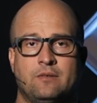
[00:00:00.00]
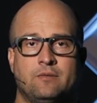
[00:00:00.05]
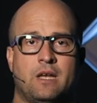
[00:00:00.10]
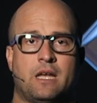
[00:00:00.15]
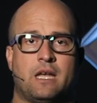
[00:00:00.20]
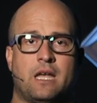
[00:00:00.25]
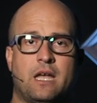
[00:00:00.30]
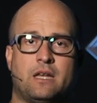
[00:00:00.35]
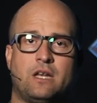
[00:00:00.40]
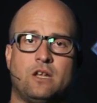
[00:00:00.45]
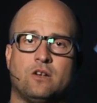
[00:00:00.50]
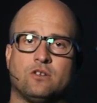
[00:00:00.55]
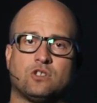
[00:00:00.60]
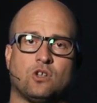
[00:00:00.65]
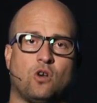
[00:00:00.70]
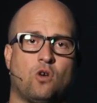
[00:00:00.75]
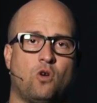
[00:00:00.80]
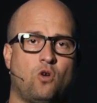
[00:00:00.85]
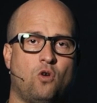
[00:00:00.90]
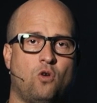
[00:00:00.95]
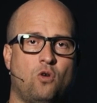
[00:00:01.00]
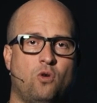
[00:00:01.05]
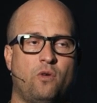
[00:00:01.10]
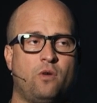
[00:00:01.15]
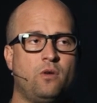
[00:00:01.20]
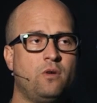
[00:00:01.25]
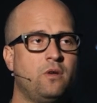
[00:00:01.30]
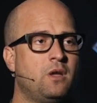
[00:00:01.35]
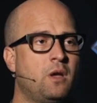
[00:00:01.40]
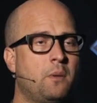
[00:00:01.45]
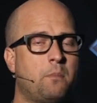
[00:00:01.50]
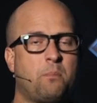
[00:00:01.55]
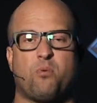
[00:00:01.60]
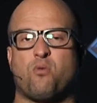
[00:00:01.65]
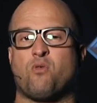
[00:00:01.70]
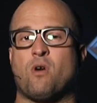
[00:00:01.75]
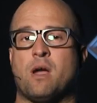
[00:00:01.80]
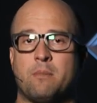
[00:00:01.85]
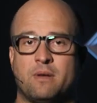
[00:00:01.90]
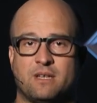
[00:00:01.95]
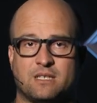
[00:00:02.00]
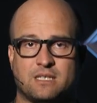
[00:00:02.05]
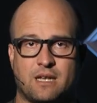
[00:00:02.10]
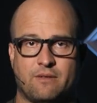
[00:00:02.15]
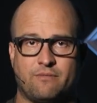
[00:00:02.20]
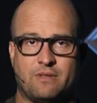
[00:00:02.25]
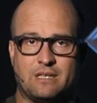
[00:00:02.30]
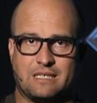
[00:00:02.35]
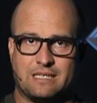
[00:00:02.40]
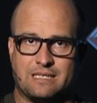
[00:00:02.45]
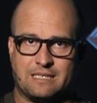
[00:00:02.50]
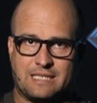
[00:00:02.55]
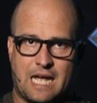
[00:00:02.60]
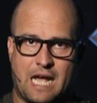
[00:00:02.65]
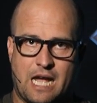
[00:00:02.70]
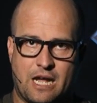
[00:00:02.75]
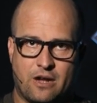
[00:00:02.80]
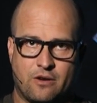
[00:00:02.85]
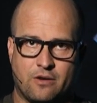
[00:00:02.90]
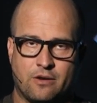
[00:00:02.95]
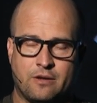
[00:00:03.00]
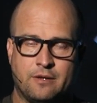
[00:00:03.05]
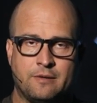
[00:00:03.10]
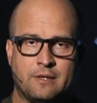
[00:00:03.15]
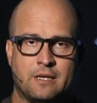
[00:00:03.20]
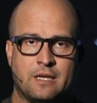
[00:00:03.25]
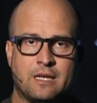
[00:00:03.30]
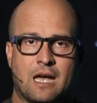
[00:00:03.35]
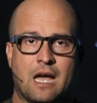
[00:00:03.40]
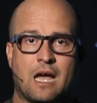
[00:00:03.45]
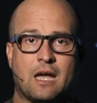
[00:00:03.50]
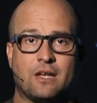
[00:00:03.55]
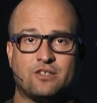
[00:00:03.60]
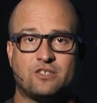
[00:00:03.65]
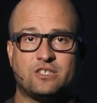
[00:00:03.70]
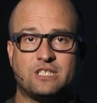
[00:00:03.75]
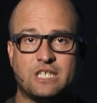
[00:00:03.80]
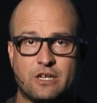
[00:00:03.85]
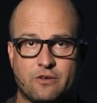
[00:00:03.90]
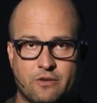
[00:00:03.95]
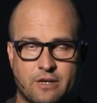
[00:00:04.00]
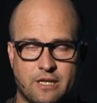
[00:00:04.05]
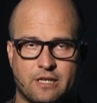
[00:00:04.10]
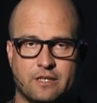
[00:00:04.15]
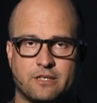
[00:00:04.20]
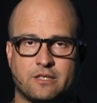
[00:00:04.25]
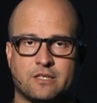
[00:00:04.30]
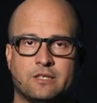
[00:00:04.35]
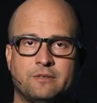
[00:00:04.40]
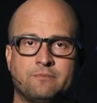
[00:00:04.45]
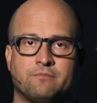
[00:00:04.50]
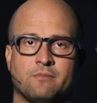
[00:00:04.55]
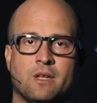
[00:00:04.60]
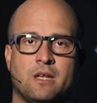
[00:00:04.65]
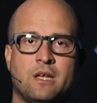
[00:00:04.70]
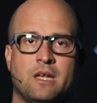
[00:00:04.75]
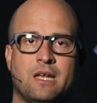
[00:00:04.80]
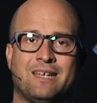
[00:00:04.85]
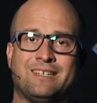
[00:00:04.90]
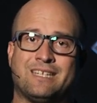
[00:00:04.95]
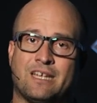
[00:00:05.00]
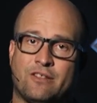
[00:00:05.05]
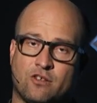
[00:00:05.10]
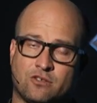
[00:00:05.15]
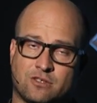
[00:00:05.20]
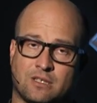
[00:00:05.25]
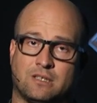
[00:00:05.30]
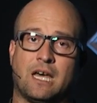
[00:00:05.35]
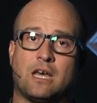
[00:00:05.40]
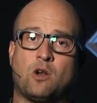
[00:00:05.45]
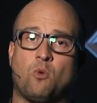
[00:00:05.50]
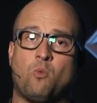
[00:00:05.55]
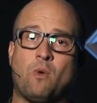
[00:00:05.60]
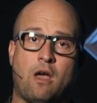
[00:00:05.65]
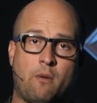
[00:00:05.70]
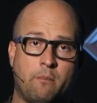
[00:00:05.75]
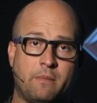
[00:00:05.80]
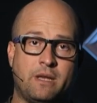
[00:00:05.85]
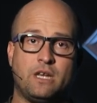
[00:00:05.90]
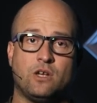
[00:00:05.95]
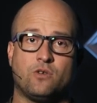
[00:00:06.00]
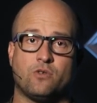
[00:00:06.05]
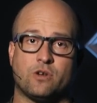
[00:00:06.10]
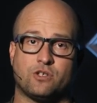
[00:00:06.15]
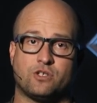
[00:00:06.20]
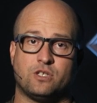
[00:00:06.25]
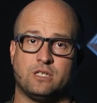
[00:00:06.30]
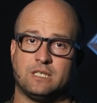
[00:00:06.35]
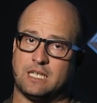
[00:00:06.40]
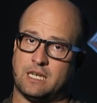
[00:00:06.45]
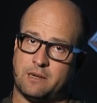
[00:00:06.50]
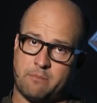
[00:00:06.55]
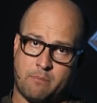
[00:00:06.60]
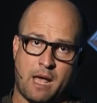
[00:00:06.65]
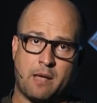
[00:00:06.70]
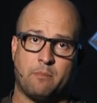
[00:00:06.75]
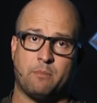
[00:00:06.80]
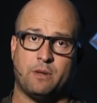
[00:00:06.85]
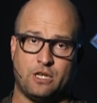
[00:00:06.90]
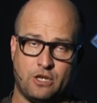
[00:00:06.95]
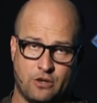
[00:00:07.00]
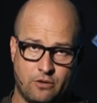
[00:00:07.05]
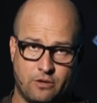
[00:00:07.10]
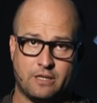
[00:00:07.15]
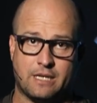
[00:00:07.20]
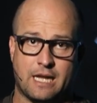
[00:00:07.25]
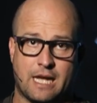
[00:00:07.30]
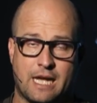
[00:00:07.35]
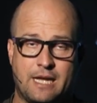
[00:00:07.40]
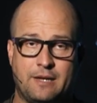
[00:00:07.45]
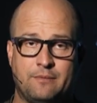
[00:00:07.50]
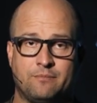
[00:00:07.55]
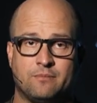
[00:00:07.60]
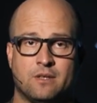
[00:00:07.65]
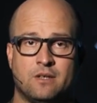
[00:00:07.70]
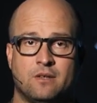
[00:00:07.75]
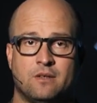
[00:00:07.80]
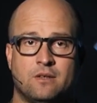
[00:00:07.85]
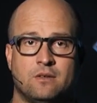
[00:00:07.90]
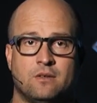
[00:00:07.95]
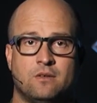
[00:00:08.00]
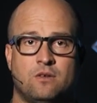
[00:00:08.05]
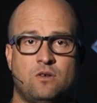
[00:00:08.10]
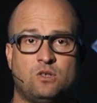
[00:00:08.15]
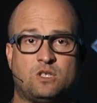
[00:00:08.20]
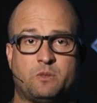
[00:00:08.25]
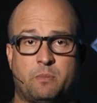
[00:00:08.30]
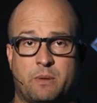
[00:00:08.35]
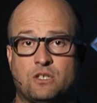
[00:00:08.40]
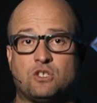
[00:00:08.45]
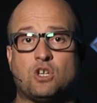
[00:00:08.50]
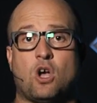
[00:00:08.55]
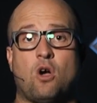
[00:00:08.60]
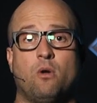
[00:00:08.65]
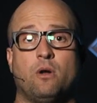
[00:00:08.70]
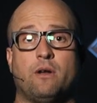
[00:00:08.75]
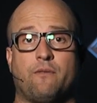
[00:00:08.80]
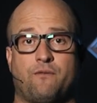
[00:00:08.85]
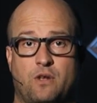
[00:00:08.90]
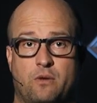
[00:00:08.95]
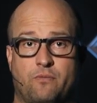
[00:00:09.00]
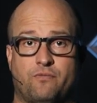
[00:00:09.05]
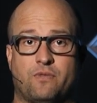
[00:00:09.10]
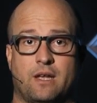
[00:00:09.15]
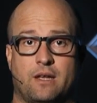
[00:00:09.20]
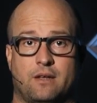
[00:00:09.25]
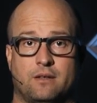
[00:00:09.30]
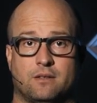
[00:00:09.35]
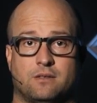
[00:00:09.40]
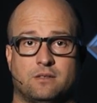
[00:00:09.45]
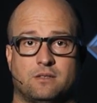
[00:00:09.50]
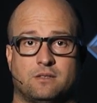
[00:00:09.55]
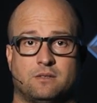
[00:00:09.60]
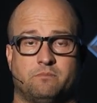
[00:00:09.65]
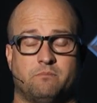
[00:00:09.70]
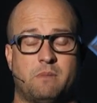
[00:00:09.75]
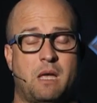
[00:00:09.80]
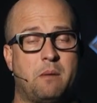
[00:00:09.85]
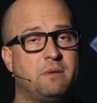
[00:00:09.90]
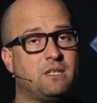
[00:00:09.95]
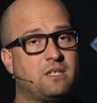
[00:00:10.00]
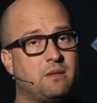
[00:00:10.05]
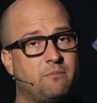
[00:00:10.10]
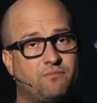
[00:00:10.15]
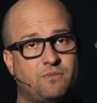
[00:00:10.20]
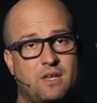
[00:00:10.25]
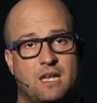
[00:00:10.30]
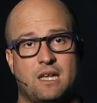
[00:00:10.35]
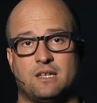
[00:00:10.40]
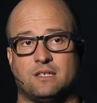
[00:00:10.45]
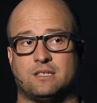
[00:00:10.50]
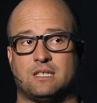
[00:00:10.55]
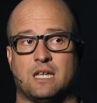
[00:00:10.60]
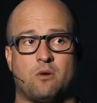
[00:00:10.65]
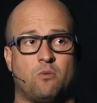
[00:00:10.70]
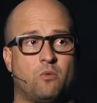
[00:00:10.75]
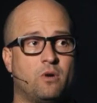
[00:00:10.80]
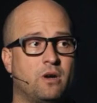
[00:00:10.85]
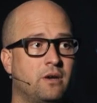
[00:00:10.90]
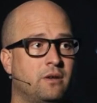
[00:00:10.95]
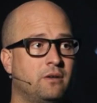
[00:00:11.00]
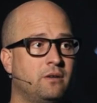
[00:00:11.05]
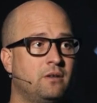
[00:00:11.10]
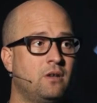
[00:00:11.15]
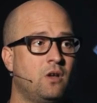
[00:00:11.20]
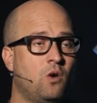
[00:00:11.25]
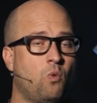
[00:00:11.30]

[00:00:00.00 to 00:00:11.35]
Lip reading: And here's the whole premise of this entire series, is that there's a lot of well-meaning Christians, and it might be you today, who's been told a few things. Maybe some things that were